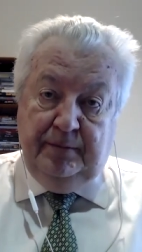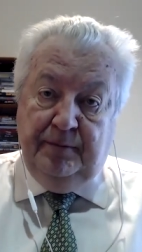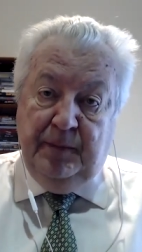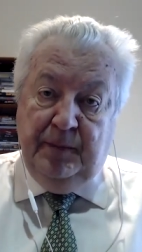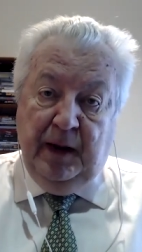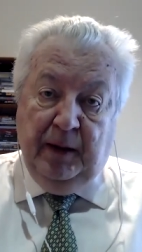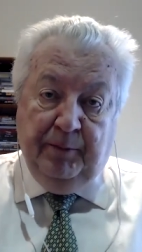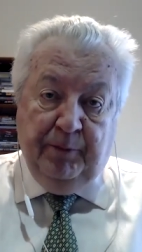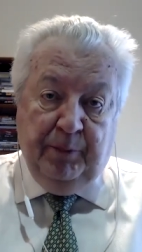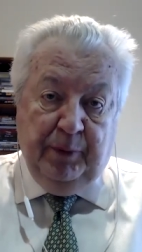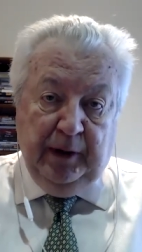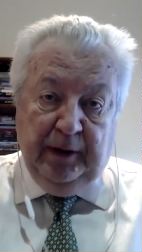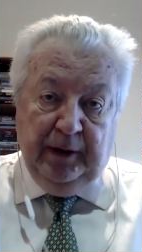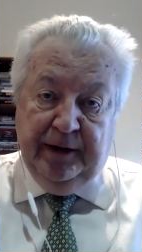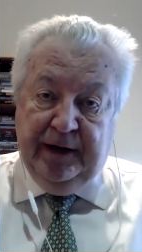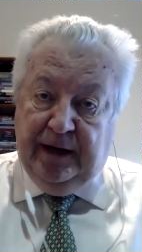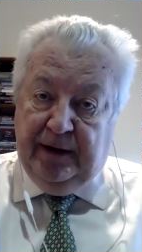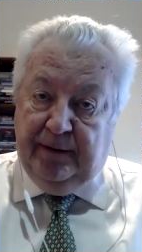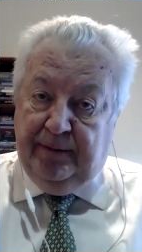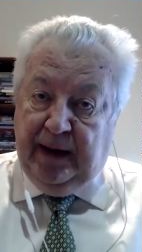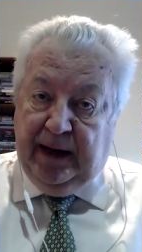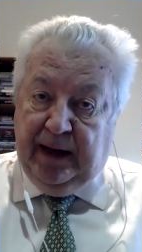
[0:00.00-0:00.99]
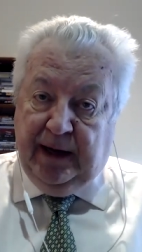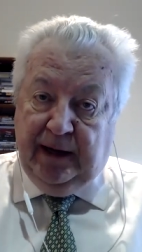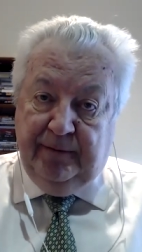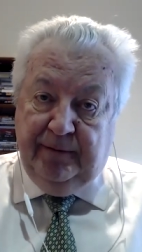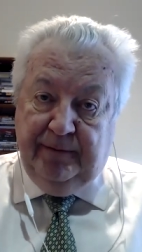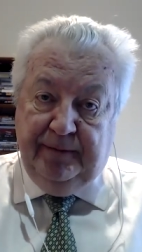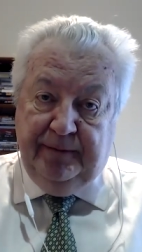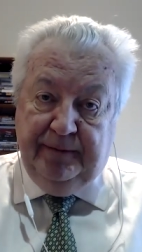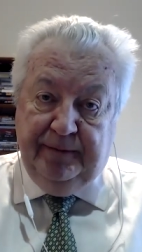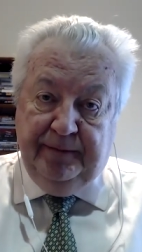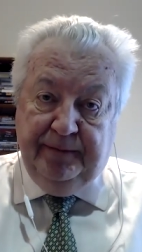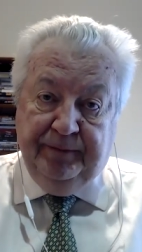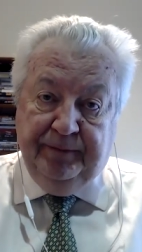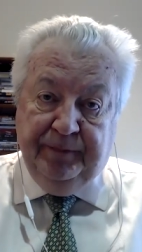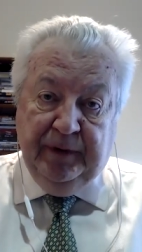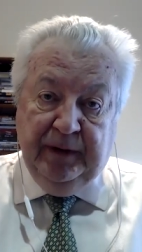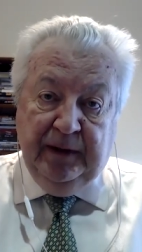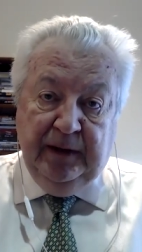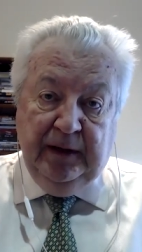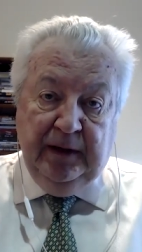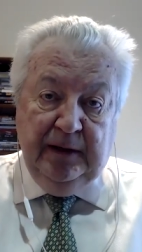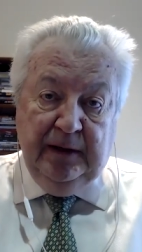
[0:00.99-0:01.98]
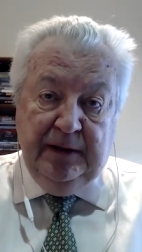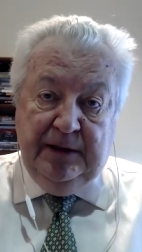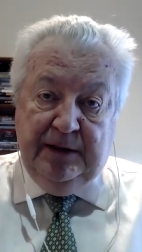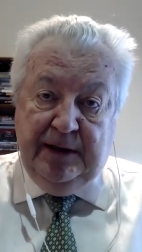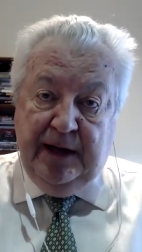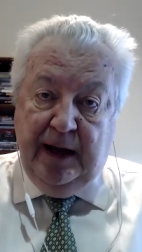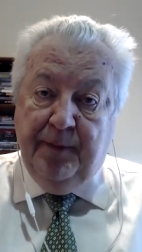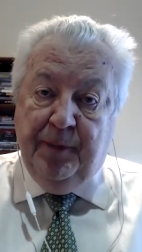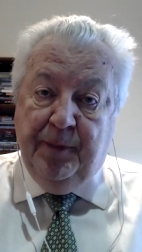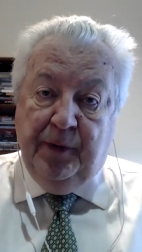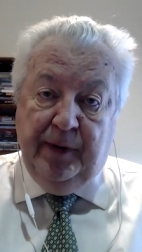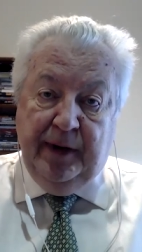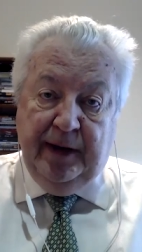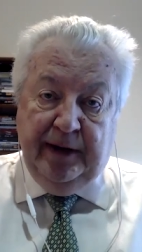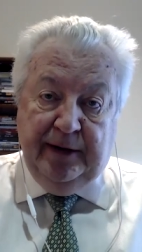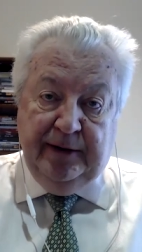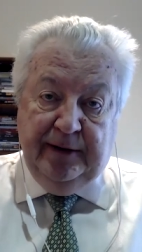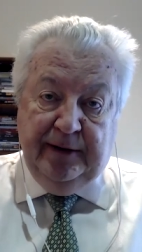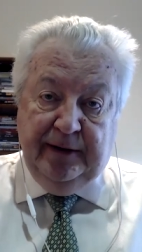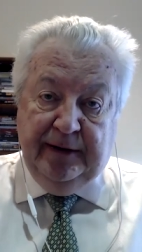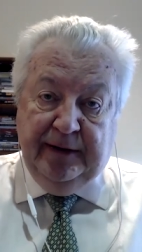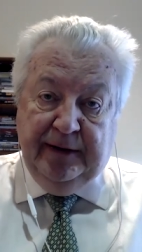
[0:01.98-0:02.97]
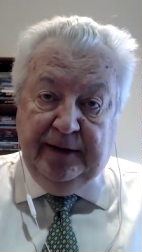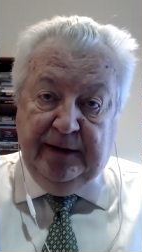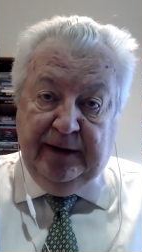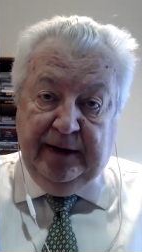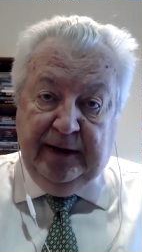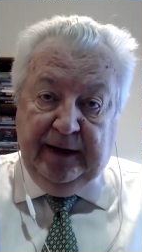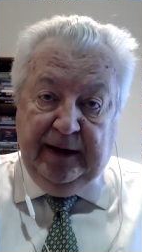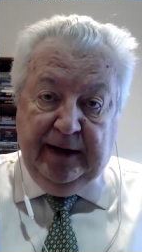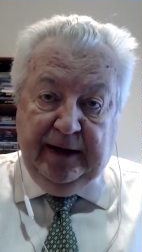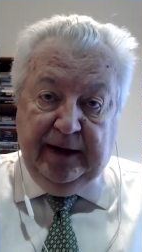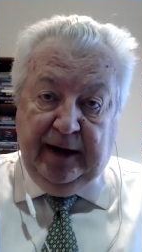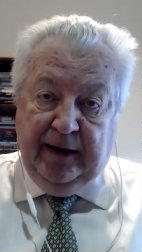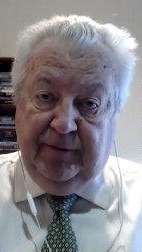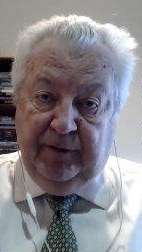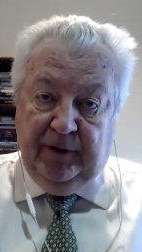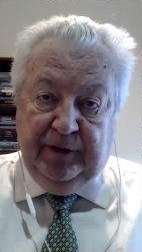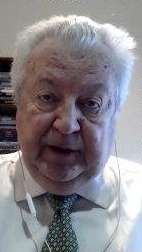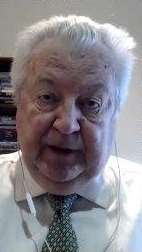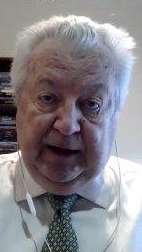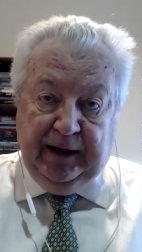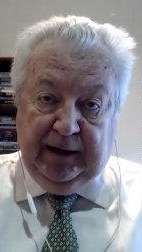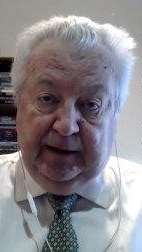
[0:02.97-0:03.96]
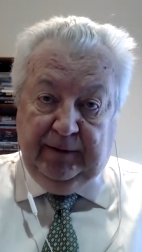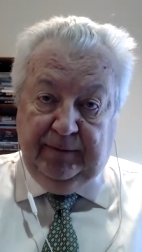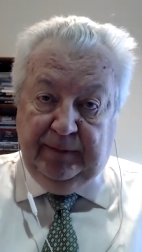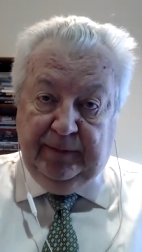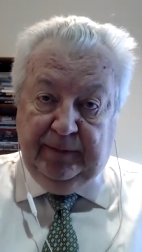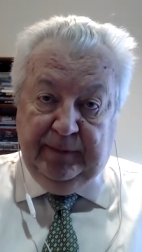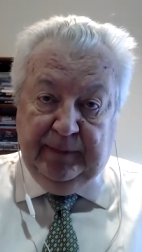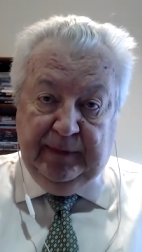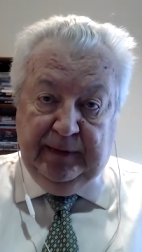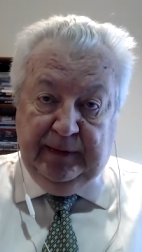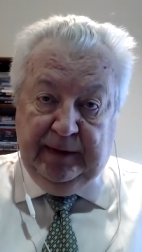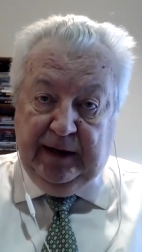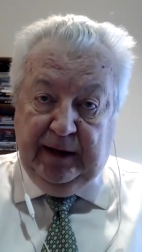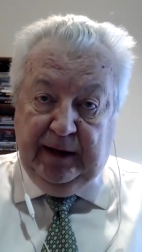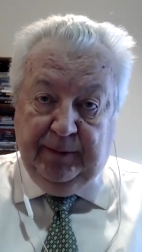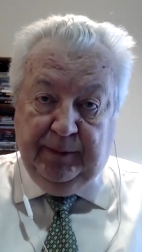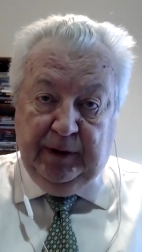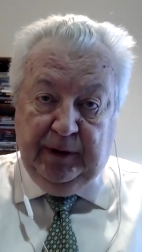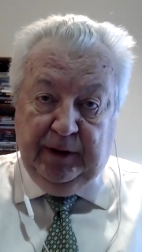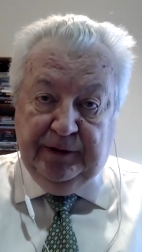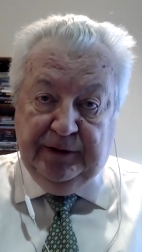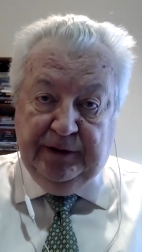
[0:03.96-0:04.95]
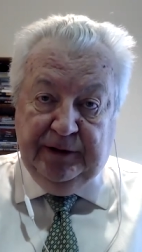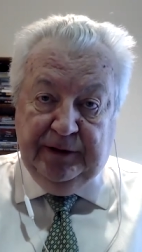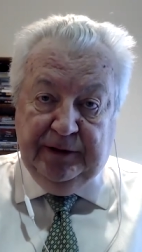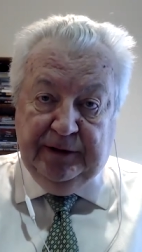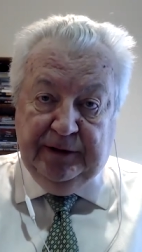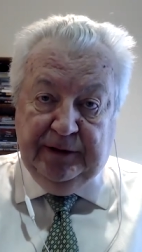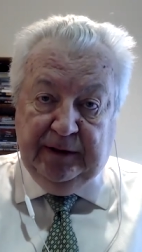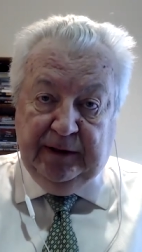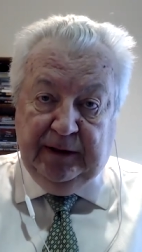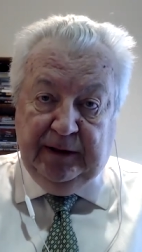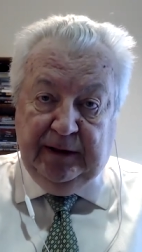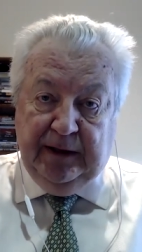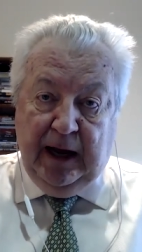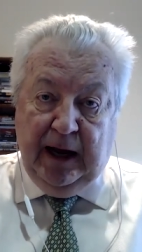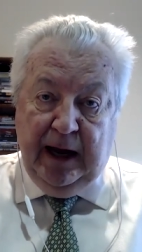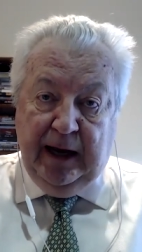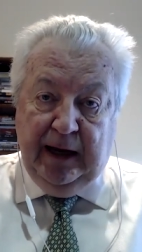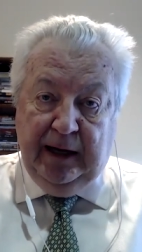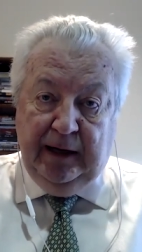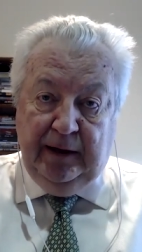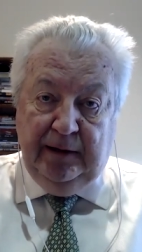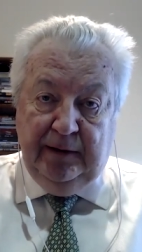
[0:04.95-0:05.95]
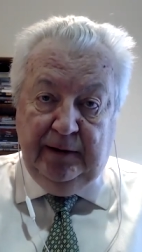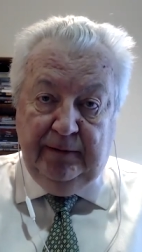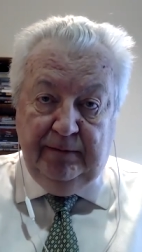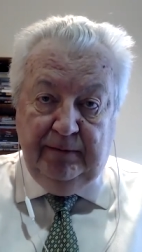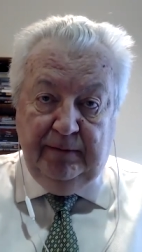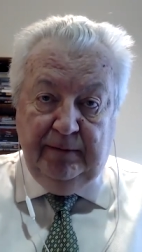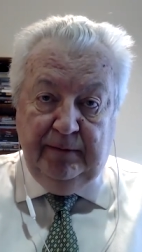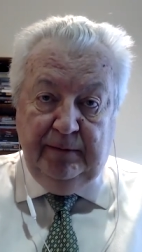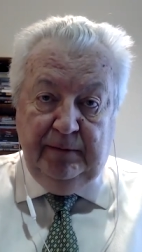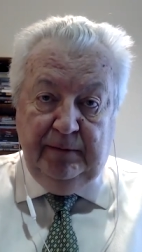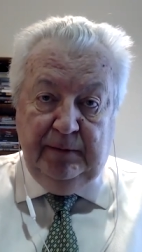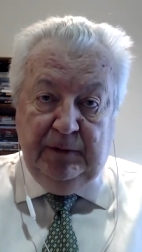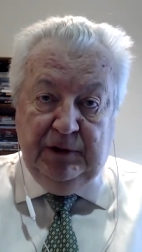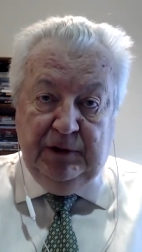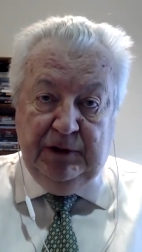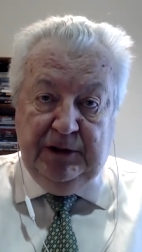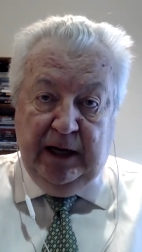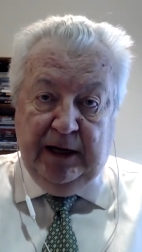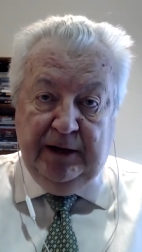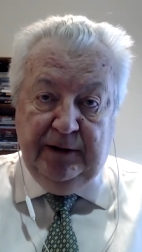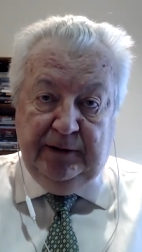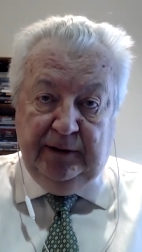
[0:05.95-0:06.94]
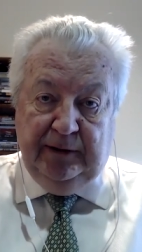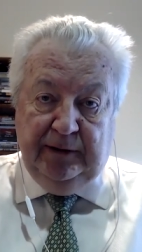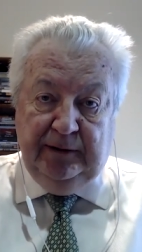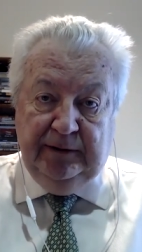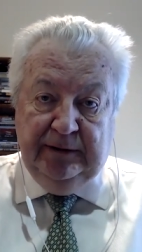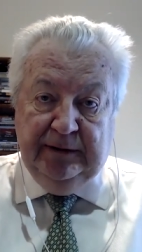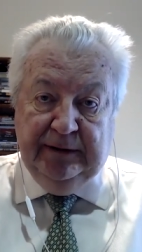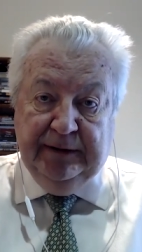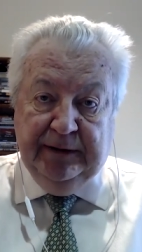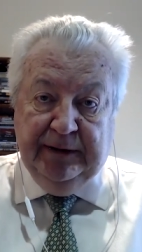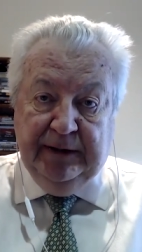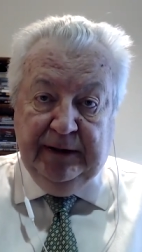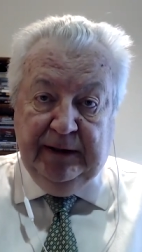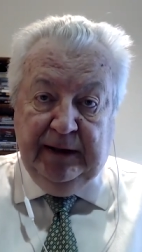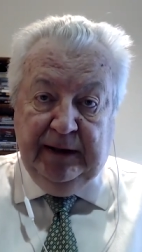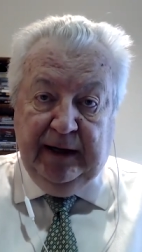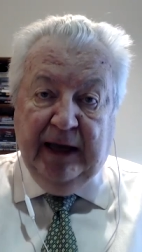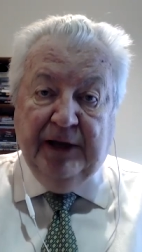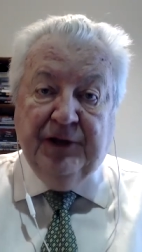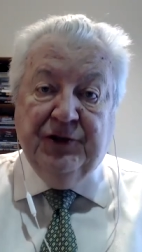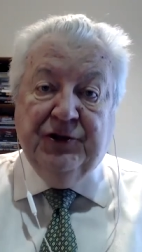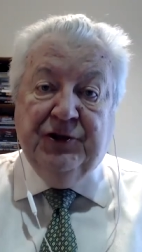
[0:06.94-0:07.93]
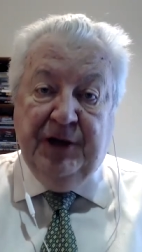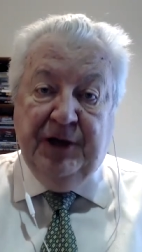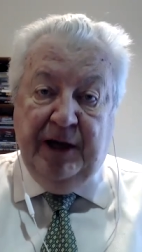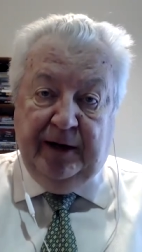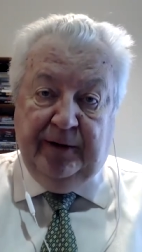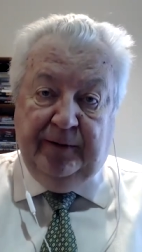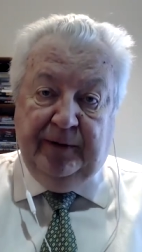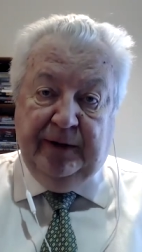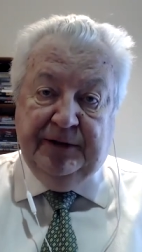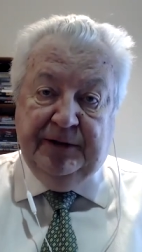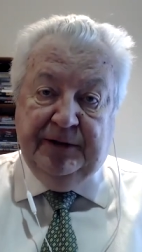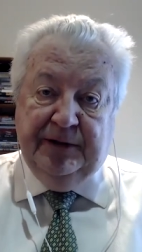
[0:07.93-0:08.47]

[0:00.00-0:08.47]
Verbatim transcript: a brilliant man, temperate in everything he approaches, kind, gentle, and generous.